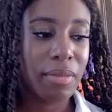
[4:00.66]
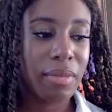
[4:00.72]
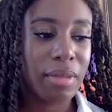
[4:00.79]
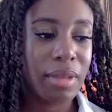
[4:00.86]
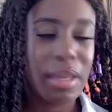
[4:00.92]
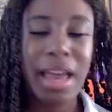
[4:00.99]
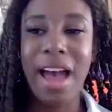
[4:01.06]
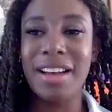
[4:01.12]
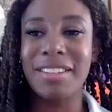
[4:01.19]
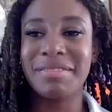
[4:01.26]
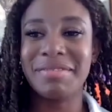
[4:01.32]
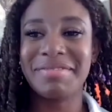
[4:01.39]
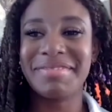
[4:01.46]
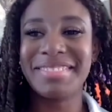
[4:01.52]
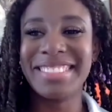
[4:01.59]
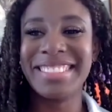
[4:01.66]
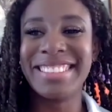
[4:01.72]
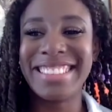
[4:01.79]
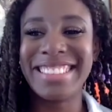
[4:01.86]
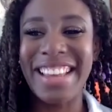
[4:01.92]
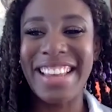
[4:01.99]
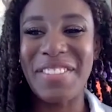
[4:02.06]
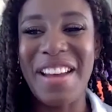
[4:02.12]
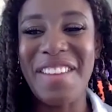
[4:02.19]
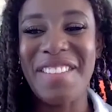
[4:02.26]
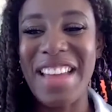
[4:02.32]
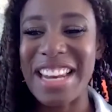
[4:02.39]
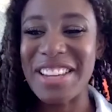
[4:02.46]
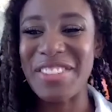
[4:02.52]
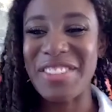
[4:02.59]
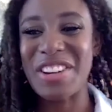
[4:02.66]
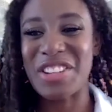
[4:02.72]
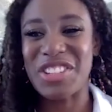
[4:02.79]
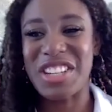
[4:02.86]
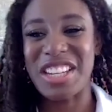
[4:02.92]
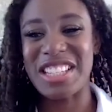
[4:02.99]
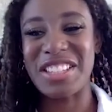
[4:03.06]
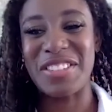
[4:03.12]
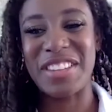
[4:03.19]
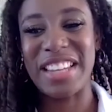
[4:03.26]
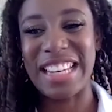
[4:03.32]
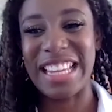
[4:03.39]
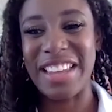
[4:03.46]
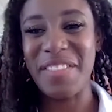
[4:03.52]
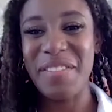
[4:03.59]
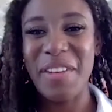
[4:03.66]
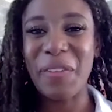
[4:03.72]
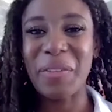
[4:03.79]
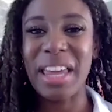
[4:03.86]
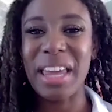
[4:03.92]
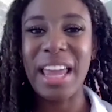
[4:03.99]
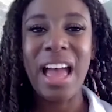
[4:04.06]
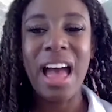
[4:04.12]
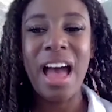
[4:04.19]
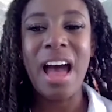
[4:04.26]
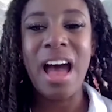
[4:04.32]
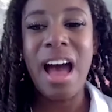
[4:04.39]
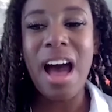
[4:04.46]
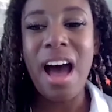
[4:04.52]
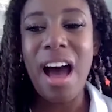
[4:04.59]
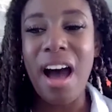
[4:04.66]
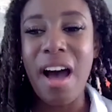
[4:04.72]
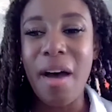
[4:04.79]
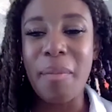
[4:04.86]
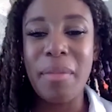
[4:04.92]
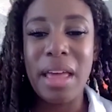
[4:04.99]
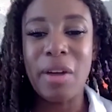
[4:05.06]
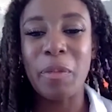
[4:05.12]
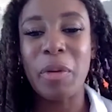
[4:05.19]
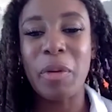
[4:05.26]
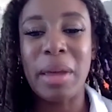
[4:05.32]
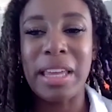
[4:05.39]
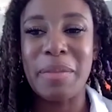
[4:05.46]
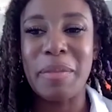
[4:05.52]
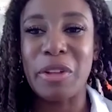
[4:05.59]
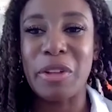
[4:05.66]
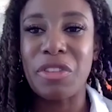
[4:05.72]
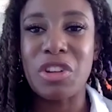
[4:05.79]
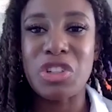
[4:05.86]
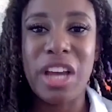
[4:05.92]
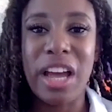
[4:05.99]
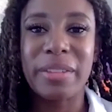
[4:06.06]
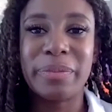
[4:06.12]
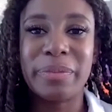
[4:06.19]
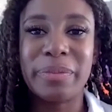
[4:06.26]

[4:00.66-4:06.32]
Yeah, if you have any questions, you can email me and I'll put my email in the chat.